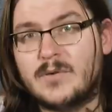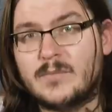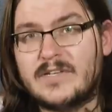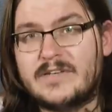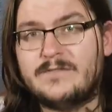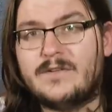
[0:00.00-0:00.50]
but
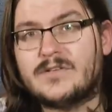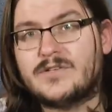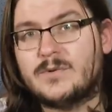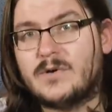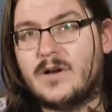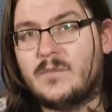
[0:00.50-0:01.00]
really fall
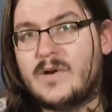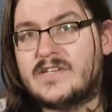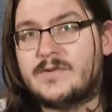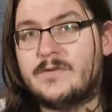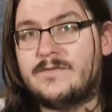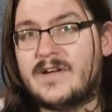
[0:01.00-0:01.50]
short on ways
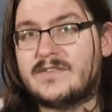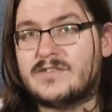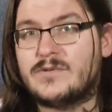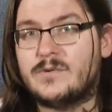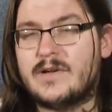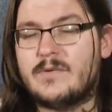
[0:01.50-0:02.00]
to affect the
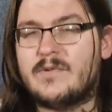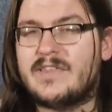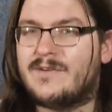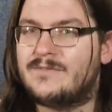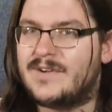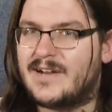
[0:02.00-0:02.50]
story without